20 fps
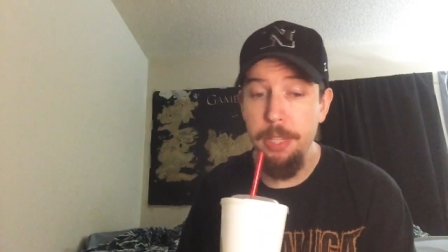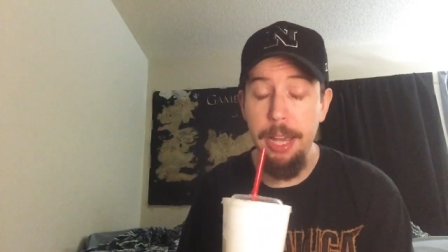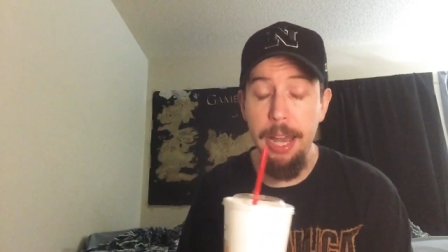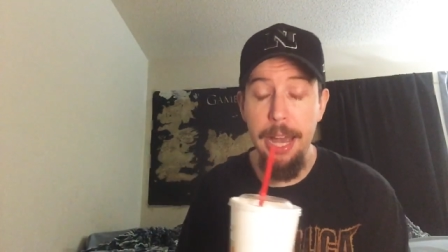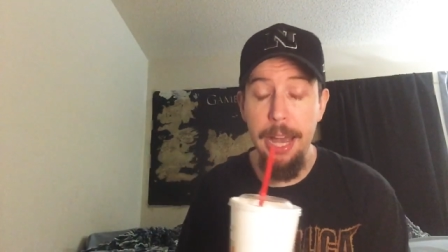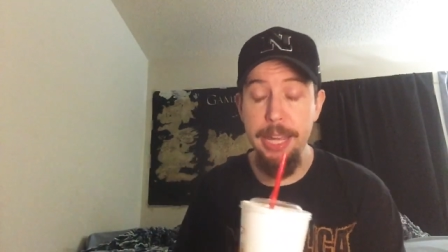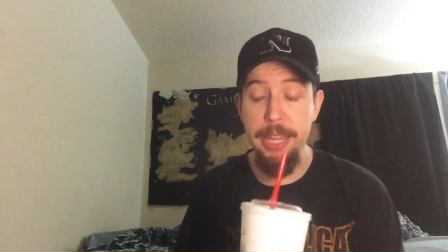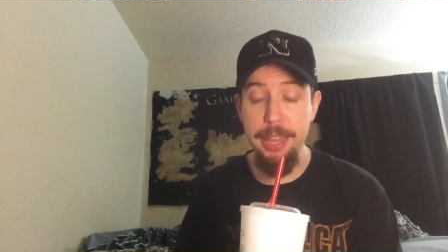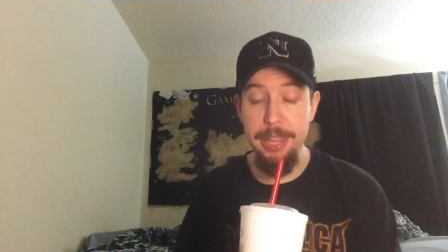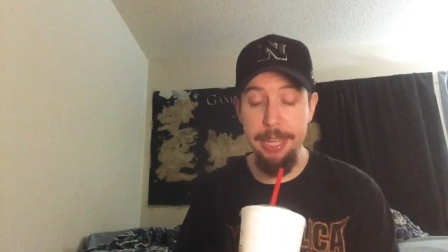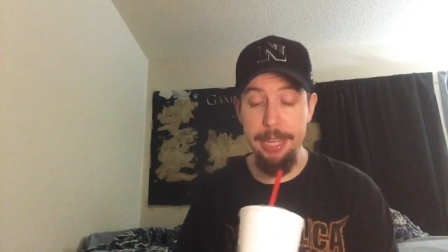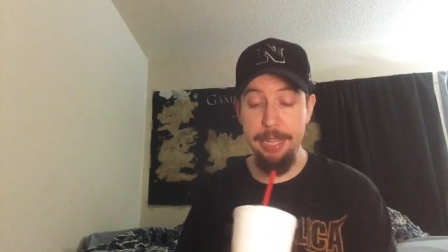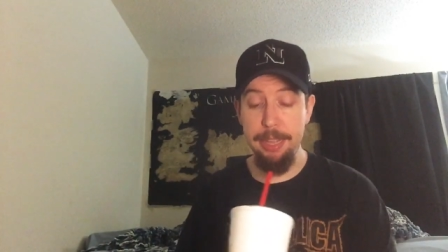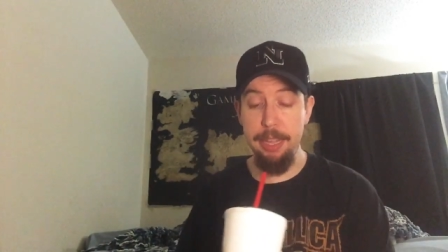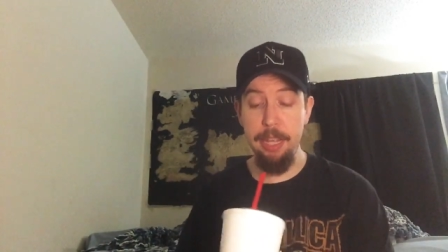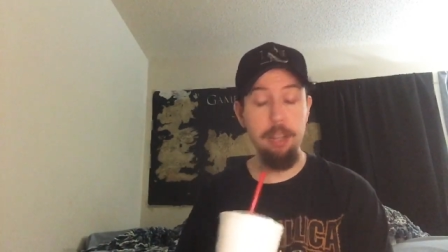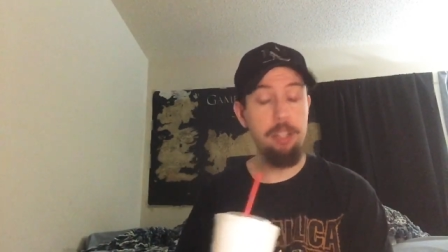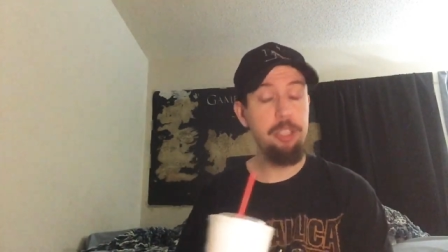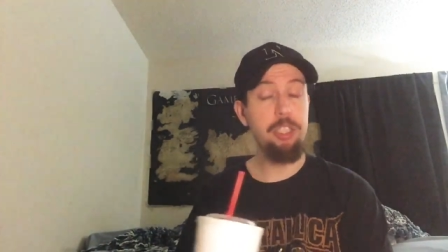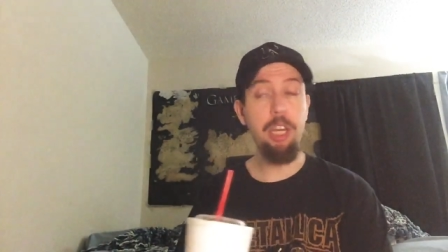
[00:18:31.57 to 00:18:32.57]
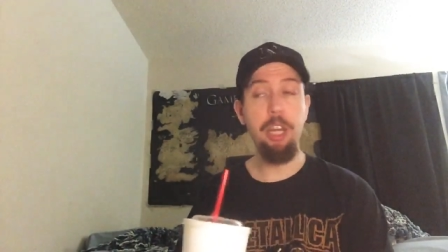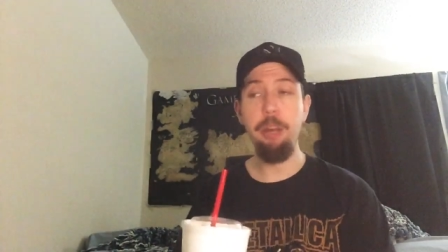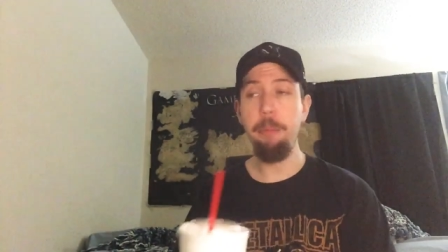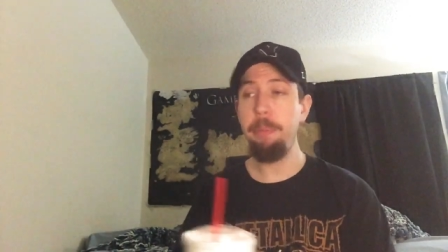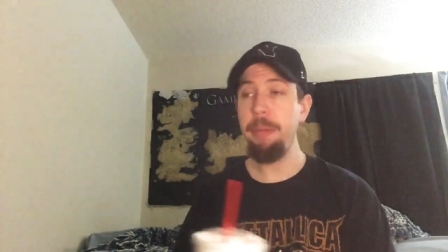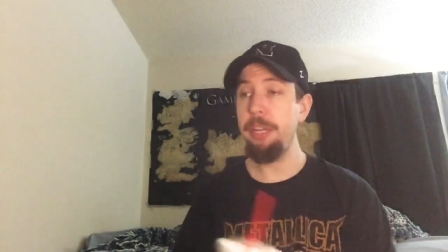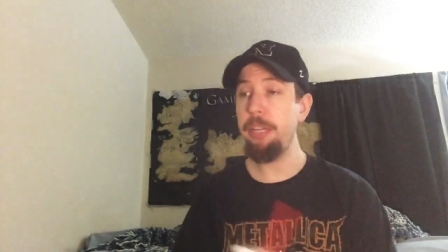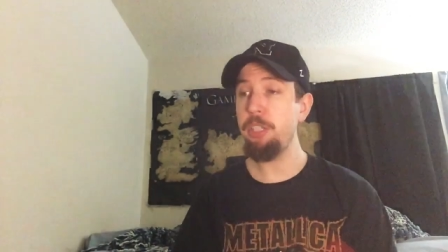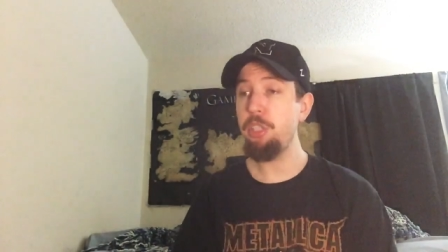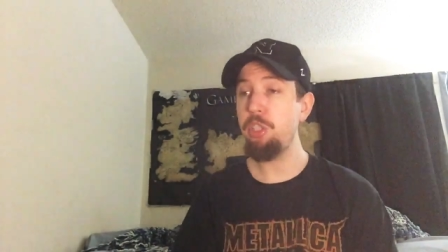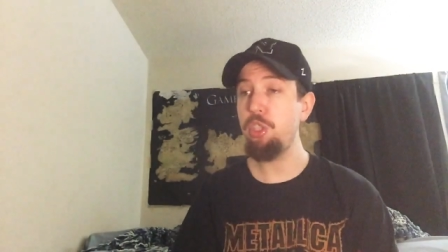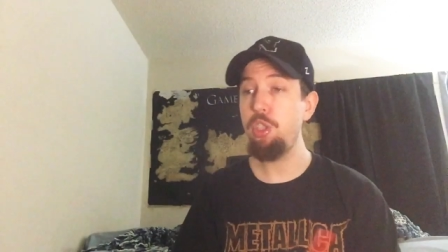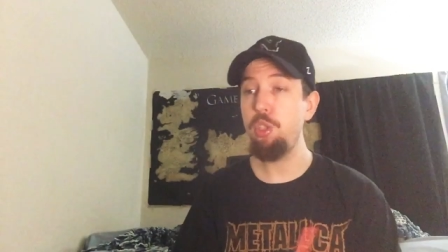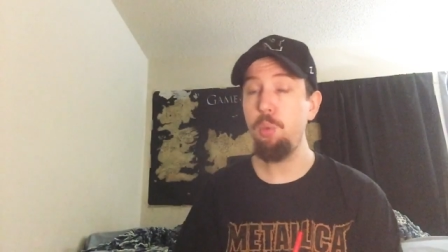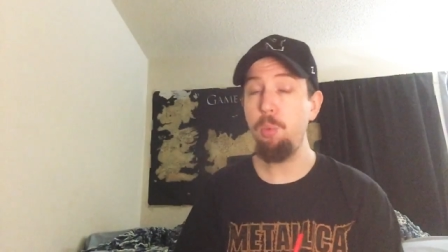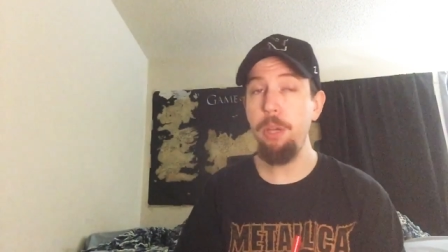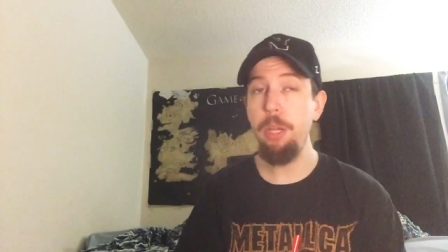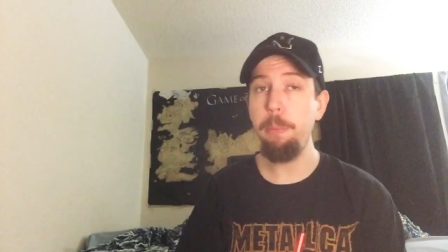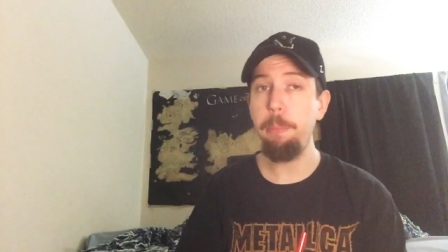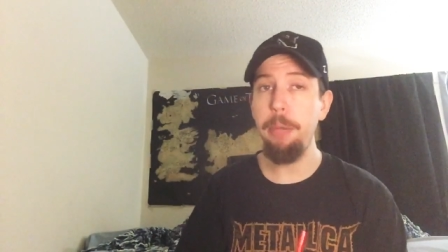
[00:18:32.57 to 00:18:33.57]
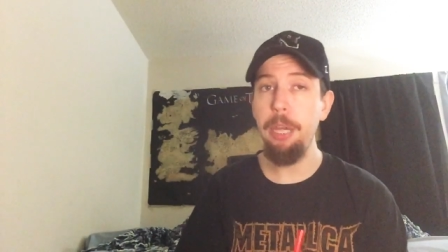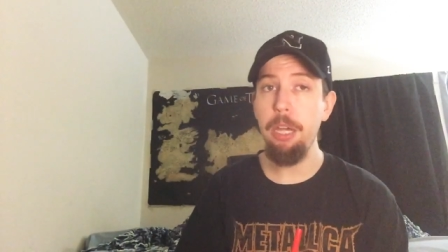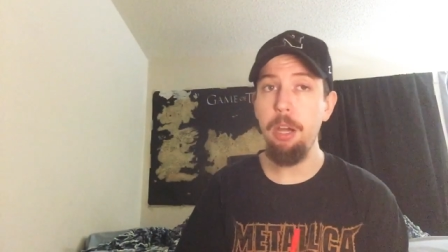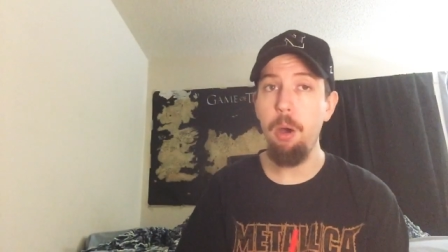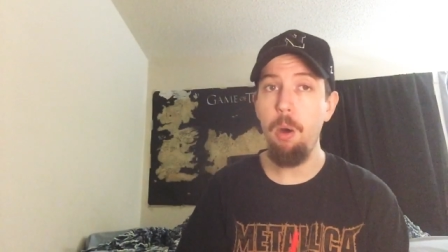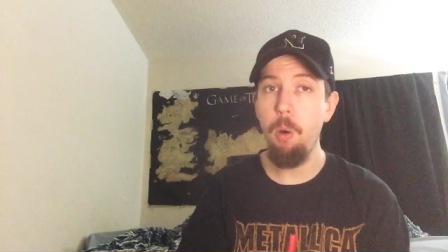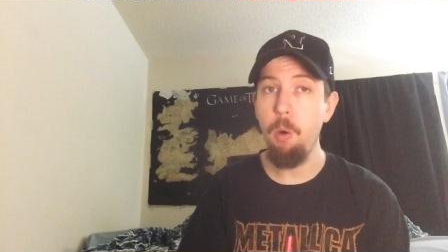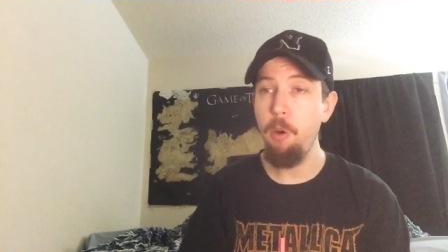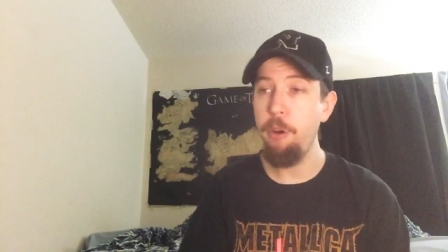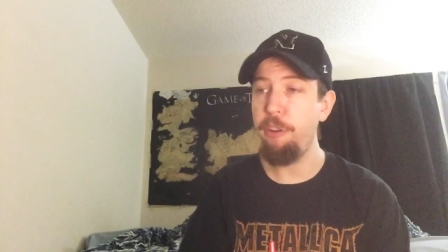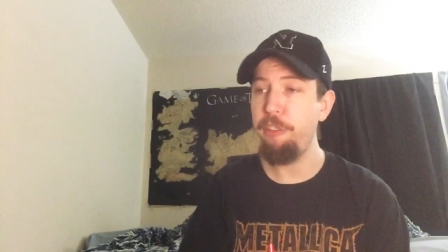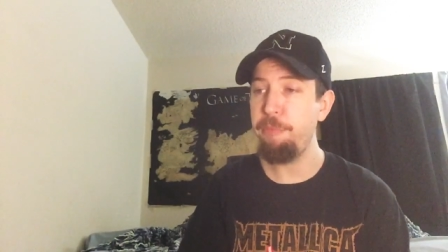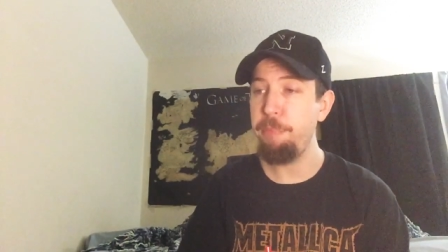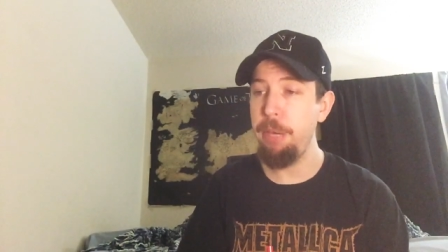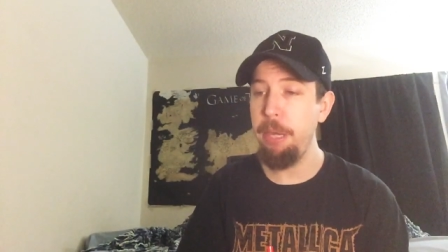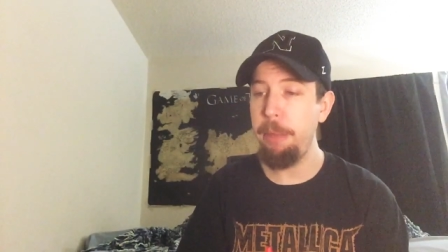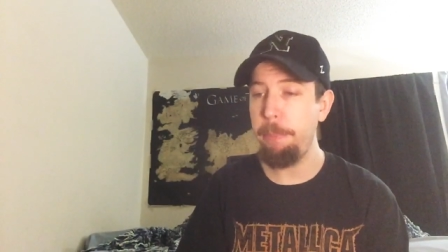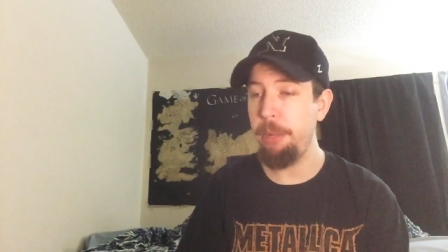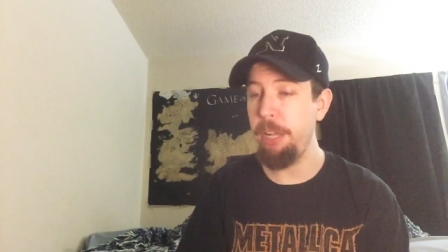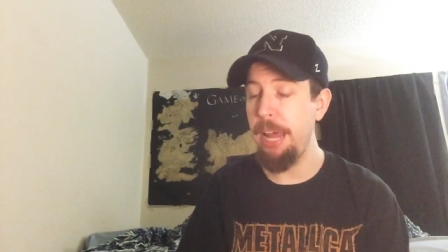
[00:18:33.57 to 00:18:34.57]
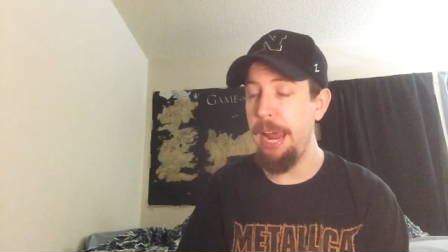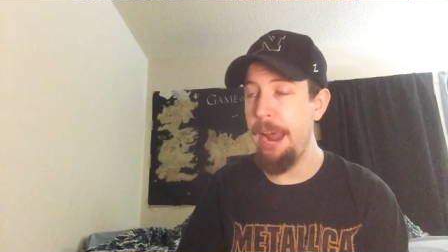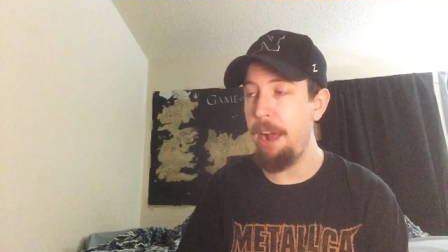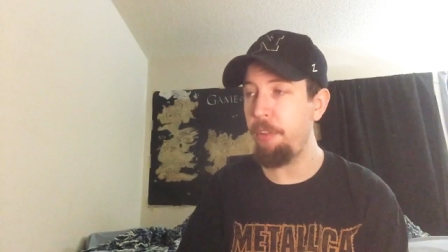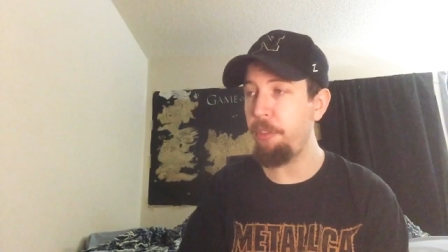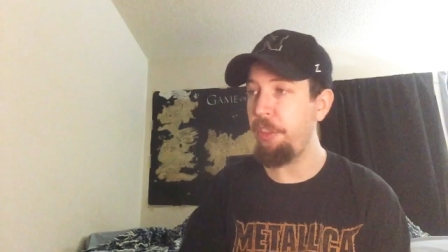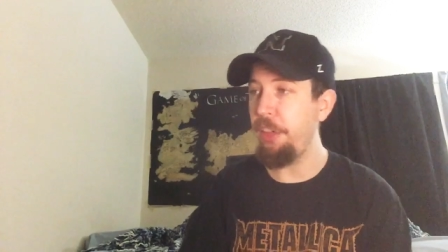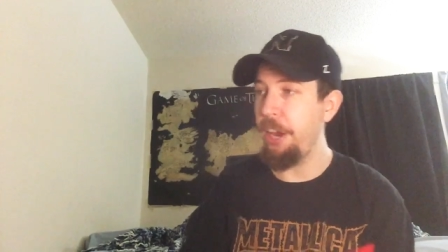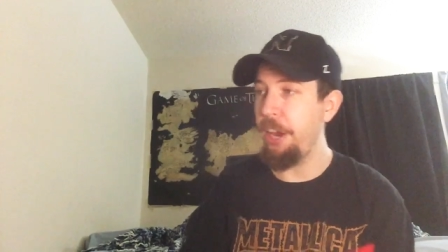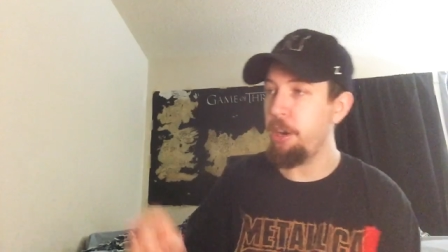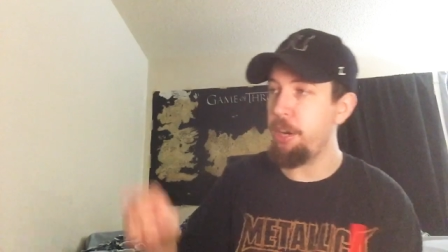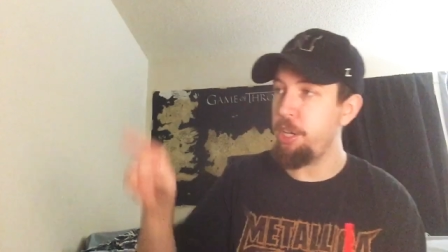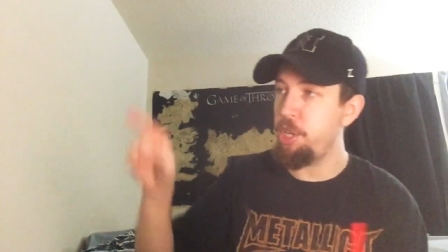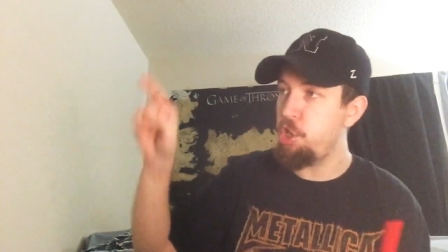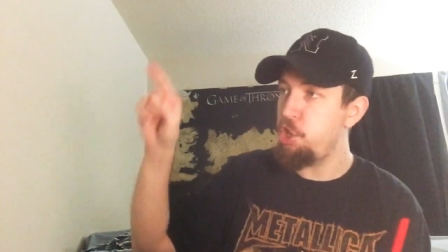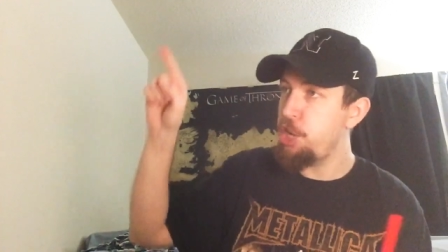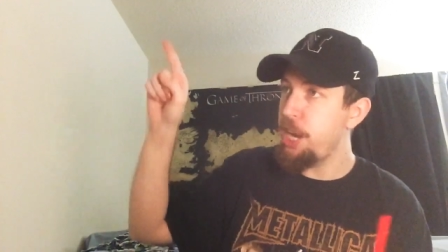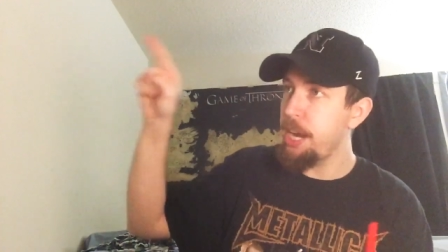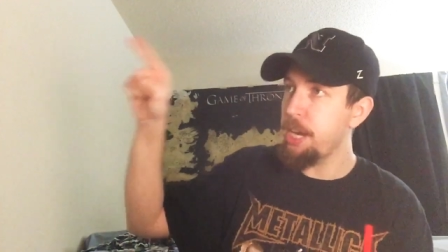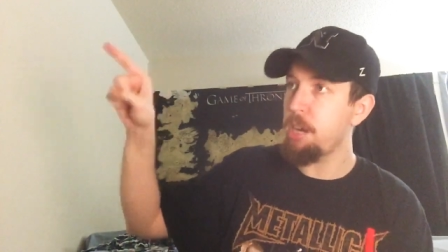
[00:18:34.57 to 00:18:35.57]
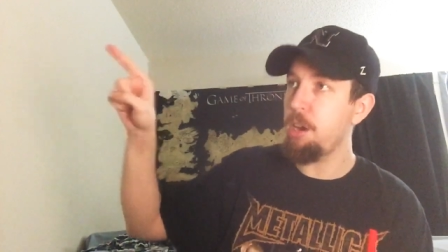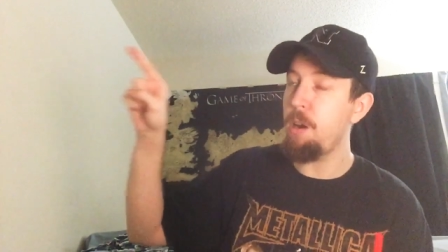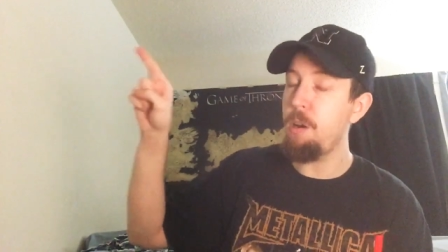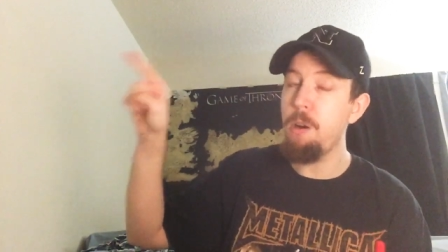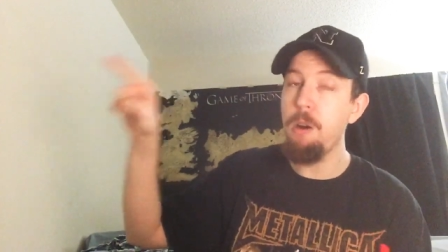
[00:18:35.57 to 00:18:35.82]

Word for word: I think there's going to be a sweeping horde of people out there to check